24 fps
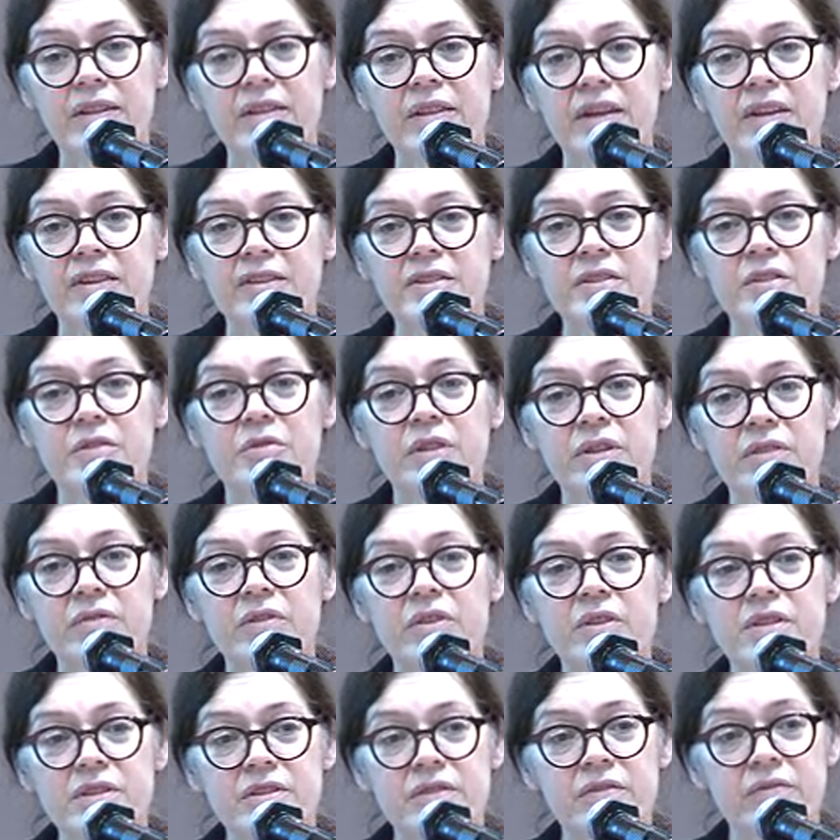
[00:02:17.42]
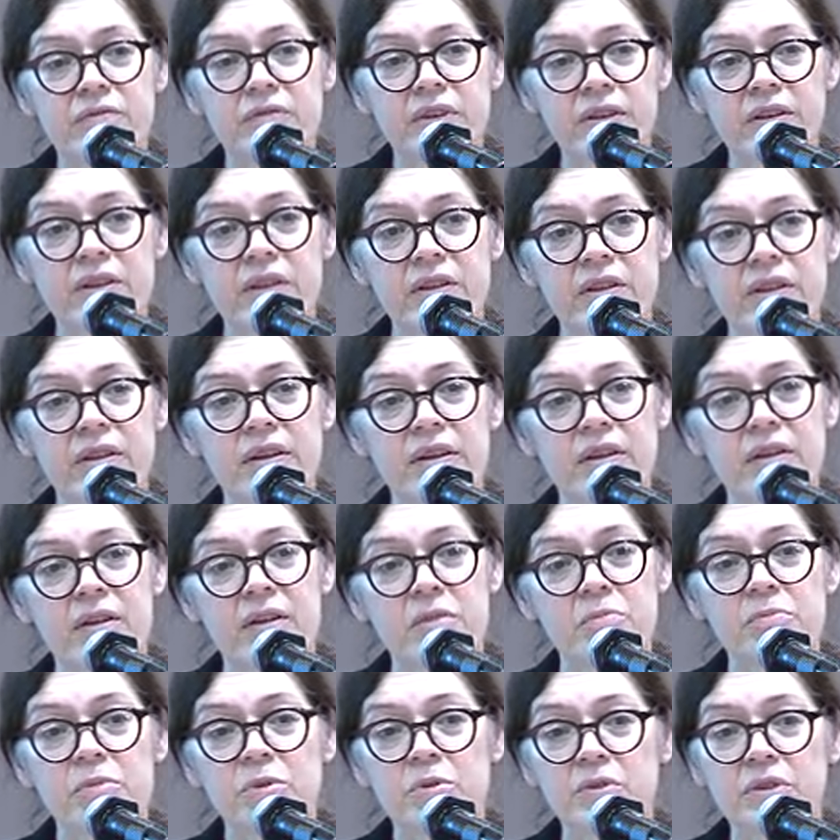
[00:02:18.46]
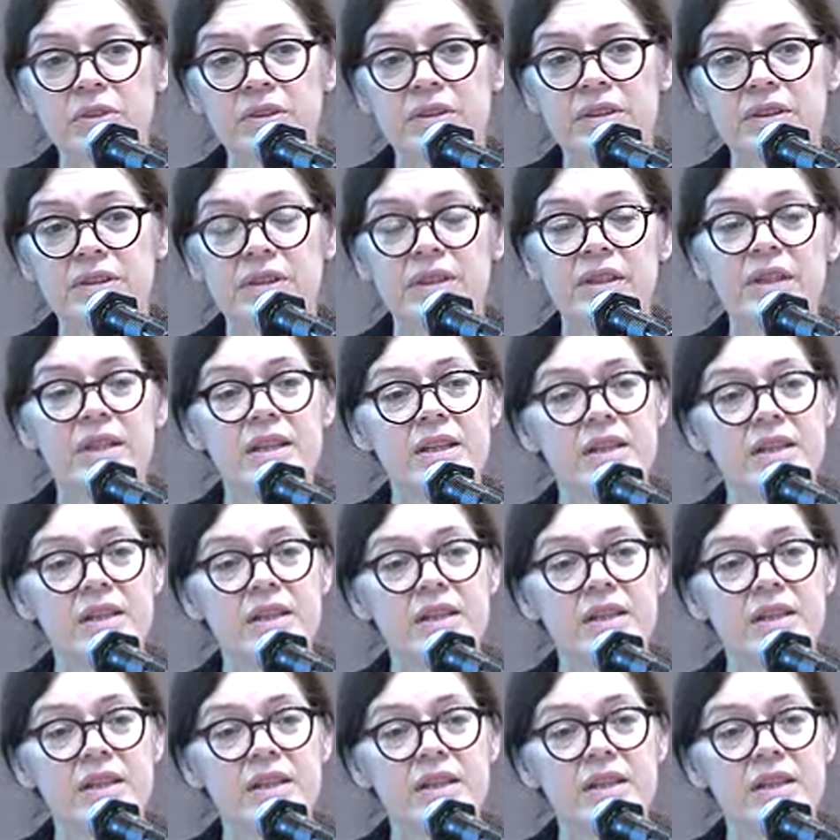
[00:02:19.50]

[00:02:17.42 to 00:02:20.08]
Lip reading: And so it was very important